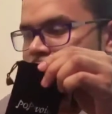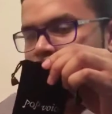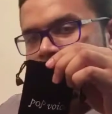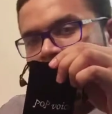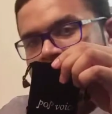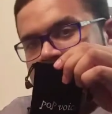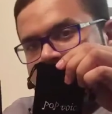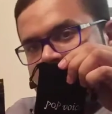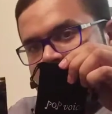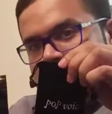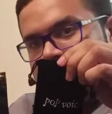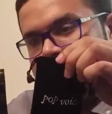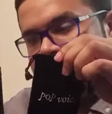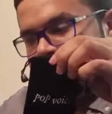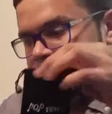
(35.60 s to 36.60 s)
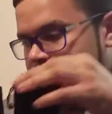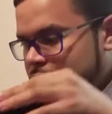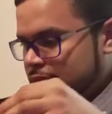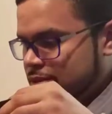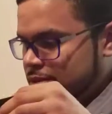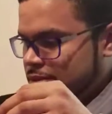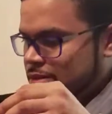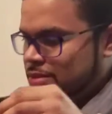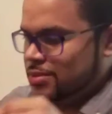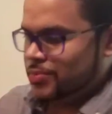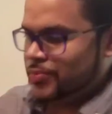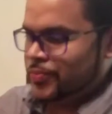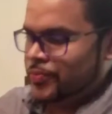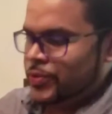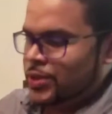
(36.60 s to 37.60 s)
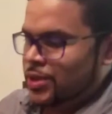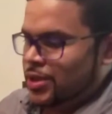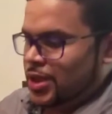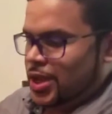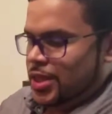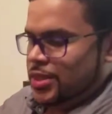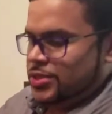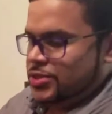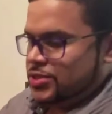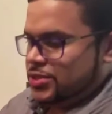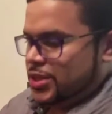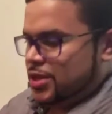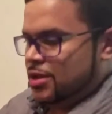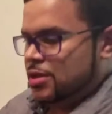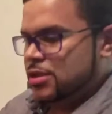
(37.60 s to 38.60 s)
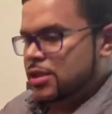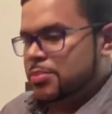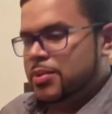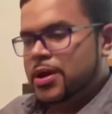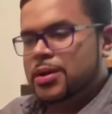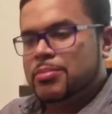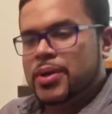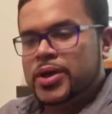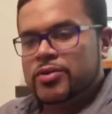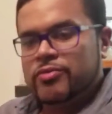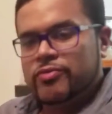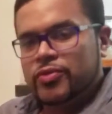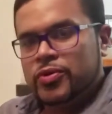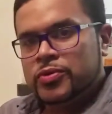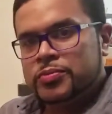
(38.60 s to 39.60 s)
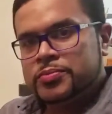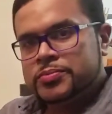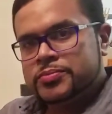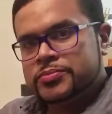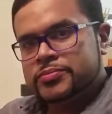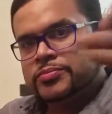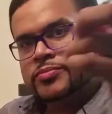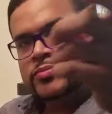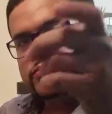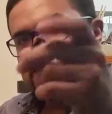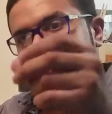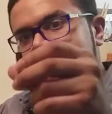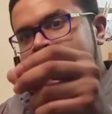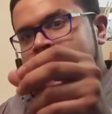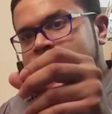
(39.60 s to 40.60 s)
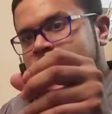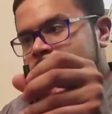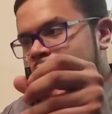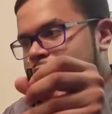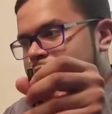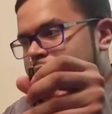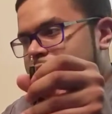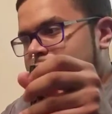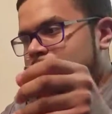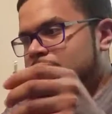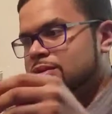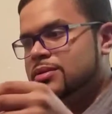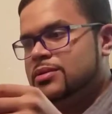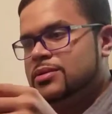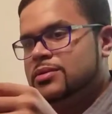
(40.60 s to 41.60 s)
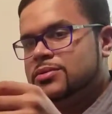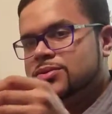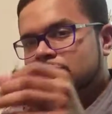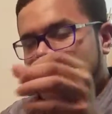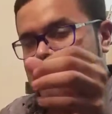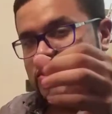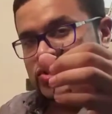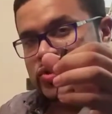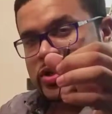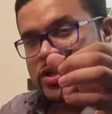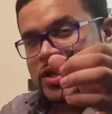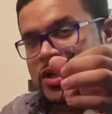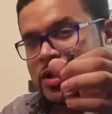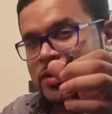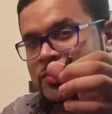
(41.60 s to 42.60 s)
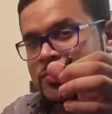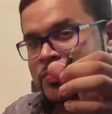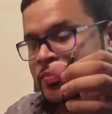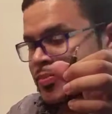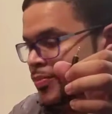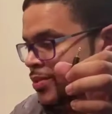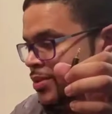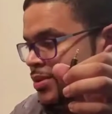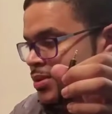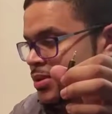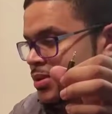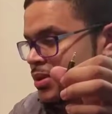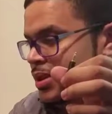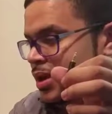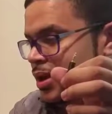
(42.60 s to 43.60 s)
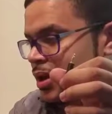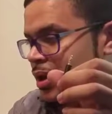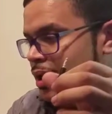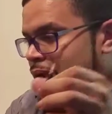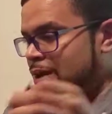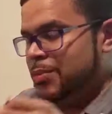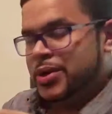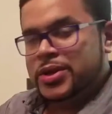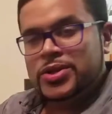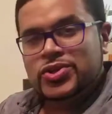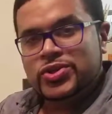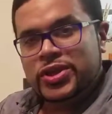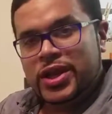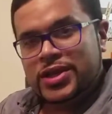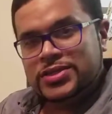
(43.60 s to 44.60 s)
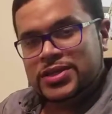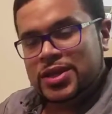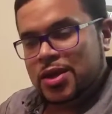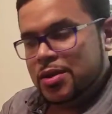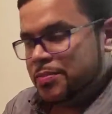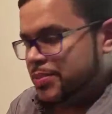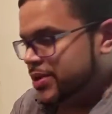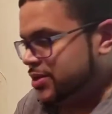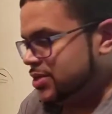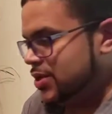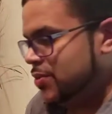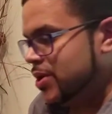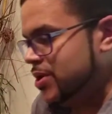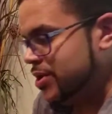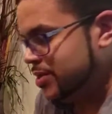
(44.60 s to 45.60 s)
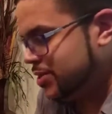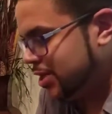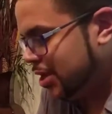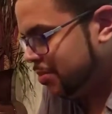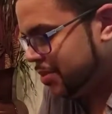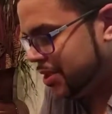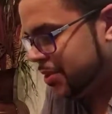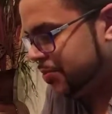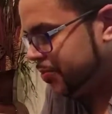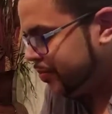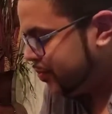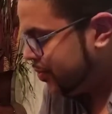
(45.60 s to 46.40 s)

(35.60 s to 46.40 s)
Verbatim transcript: a black Ziploc, and this is like a clip-on microphone. Okay, so I'm gonna try that out. Uh, I'm gonna need your guys' help because I want you to tell me